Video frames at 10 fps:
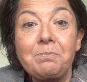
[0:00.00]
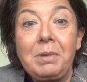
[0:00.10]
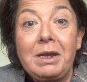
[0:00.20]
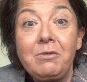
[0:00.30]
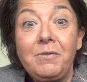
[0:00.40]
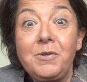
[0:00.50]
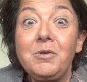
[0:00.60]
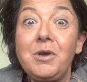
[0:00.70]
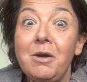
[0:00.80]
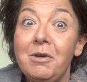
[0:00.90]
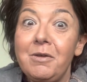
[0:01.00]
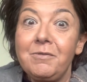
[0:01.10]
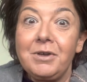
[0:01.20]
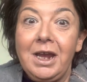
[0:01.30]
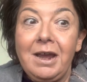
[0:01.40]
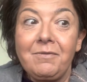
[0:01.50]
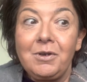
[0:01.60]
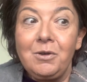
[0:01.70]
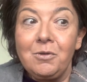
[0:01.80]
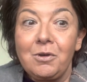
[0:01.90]
Better if you go over and have a
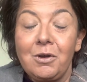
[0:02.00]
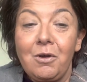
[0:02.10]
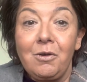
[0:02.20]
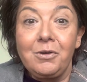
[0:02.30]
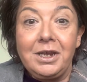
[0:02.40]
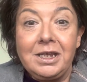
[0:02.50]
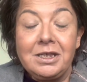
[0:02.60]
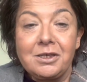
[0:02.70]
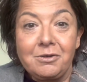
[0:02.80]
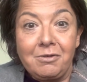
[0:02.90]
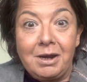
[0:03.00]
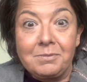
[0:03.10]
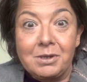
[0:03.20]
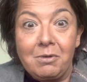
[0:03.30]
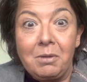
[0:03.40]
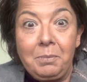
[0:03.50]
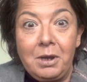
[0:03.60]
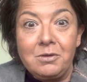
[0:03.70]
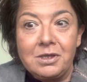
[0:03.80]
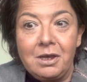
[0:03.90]
look on Instagram. So I'll
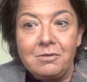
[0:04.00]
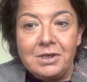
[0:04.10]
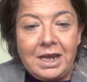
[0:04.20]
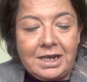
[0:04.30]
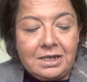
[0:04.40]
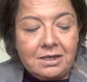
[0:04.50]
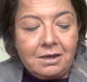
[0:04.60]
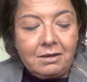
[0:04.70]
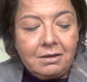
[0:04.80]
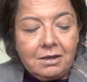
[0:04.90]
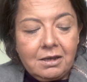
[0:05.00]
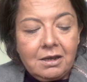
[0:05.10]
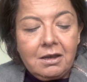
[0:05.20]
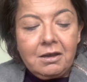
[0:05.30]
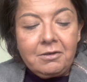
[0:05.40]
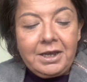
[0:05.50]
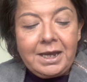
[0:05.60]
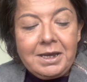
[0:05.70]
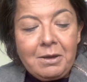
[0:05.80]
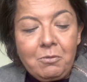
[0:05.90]
post those later.
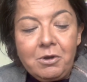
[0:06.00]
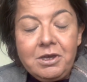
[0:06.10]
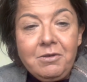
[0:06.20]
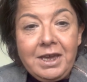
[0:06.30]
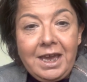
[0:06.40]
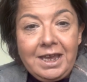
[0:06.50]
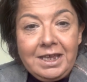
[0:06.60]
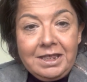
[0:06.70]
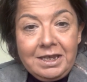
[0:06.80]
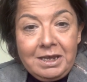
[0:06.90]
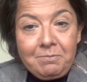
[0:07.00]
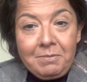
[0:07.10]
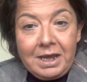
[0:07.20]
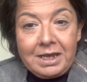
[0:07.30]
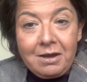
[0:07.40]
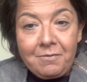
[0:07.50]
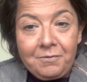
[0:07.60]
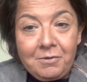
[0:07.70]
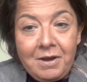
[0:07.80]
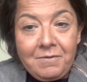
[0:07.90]
Okay, now what you get in the Makeup
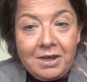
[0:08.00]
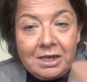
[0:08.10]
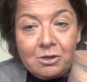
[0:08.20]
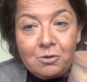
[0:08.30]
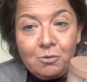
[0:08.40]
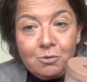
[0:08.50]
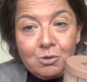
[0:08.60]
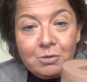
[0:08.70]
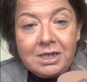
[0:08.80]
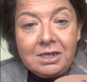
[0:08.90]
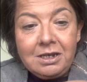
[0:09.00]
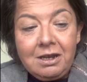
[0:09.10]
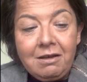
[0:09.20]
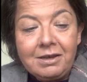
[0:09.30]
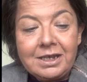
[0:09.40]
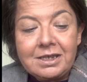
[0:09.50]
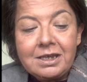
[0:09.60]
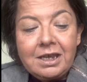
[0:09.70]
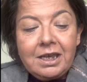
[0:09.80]
Forever is called Twist and Light.